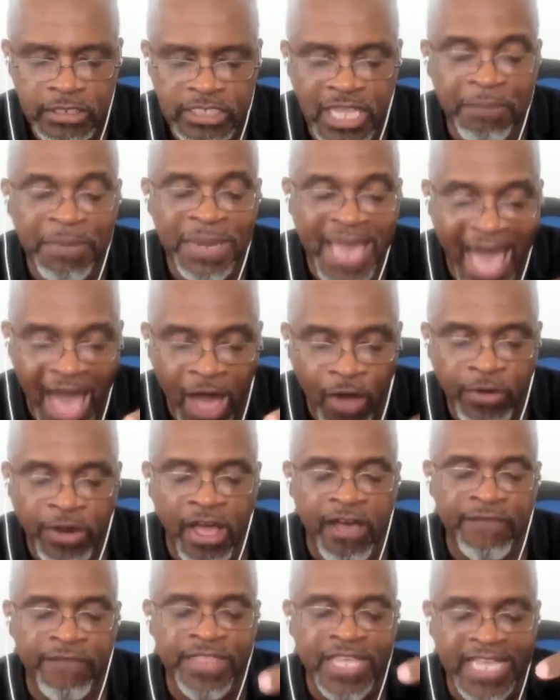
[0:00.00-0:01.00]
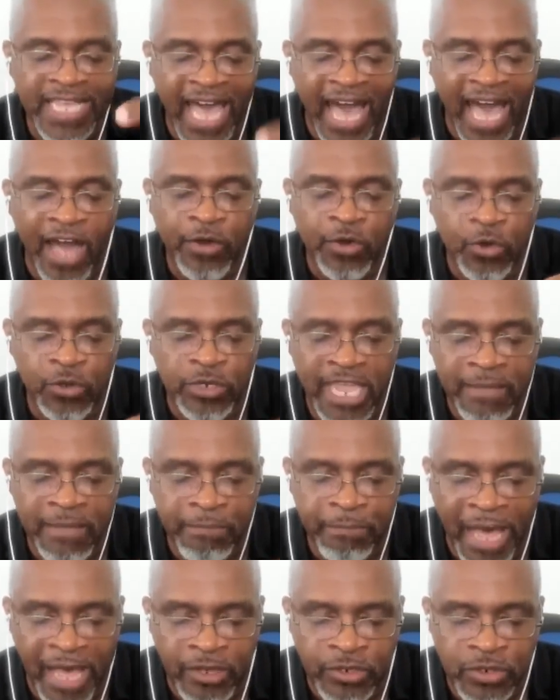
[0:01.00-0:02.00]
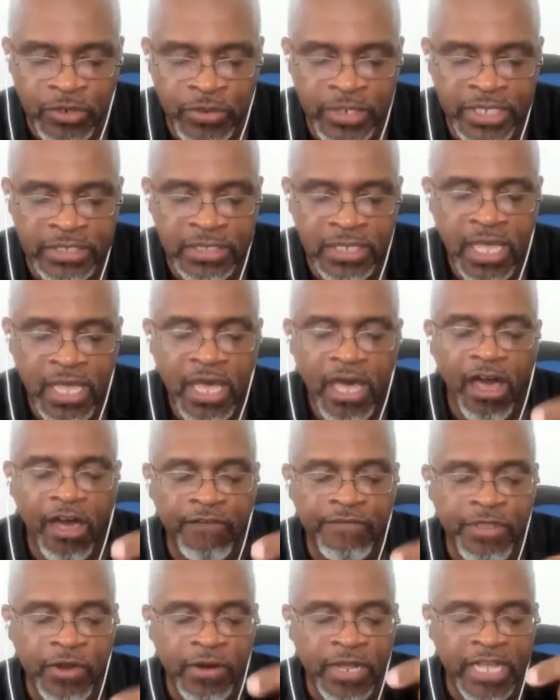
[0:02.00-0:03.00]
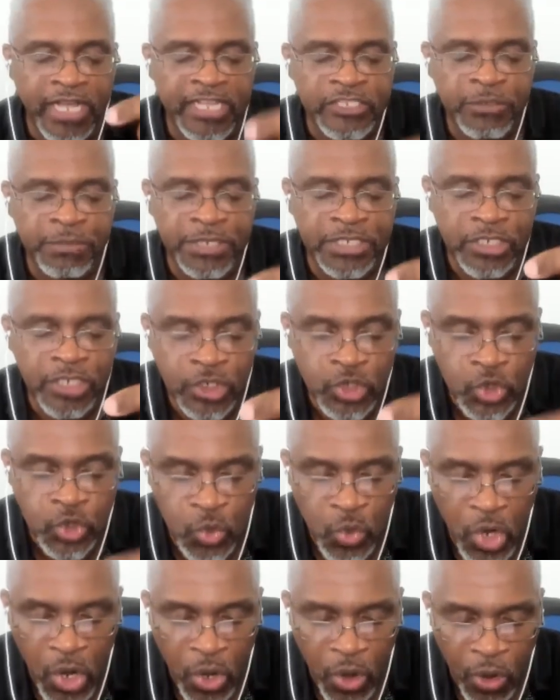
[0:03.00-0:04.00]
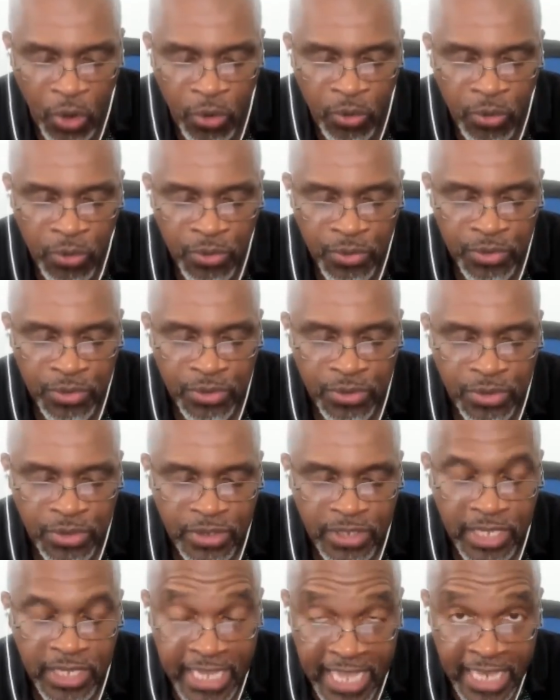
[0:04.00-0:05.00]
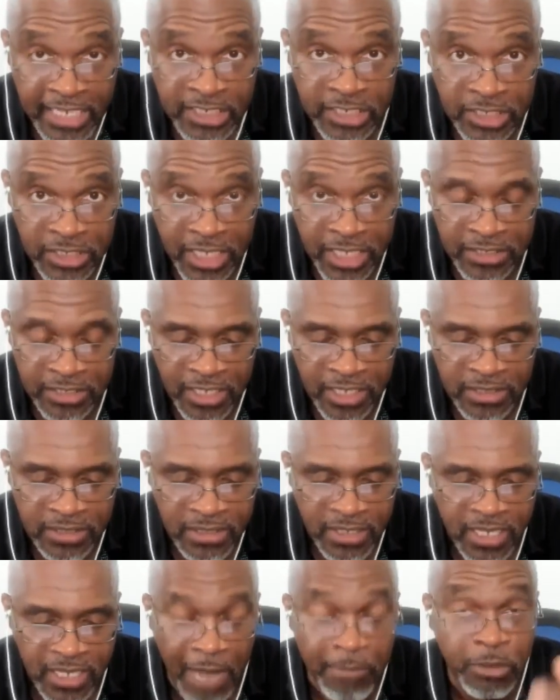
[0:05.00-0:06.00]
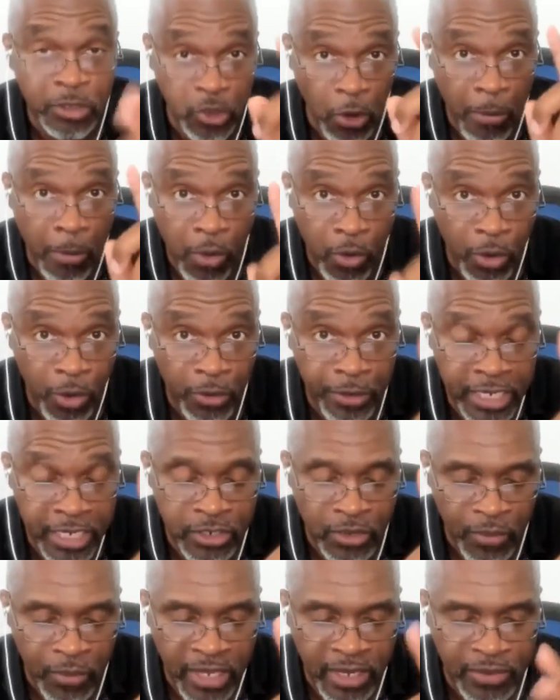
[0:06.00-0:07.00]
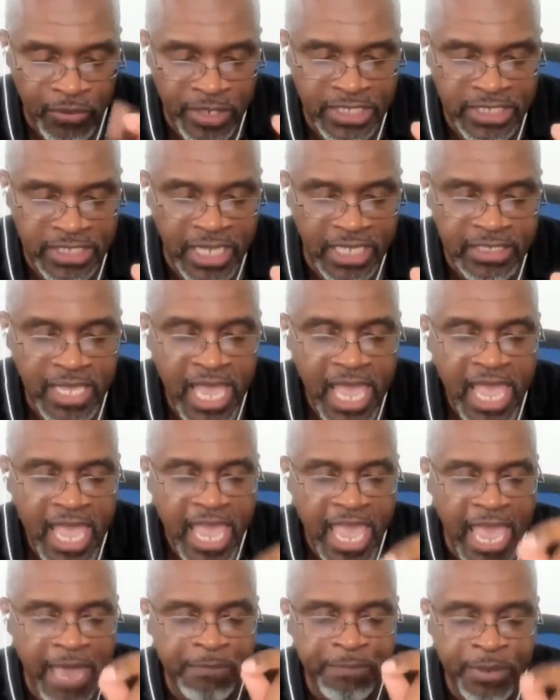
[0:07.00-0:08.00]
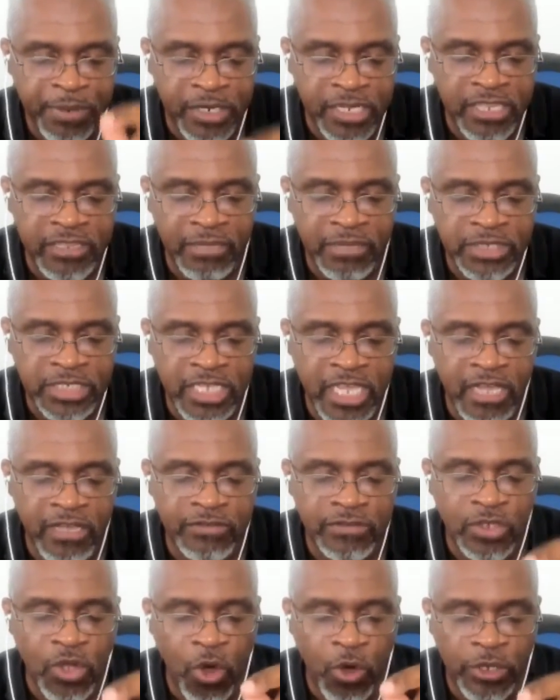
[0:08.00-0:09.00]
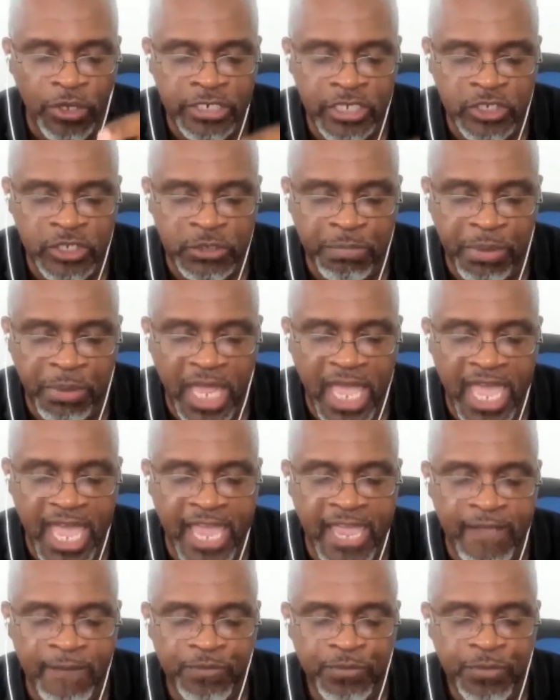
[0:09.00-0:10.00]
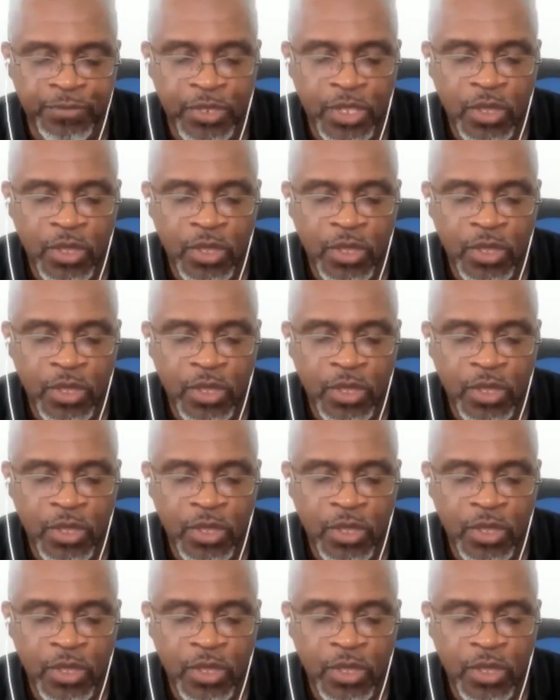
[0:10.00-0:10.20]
stepping out of the God-ordained boundaries of their husband's control he actually says this, I'm quoting directly what he says, and putting themselves on display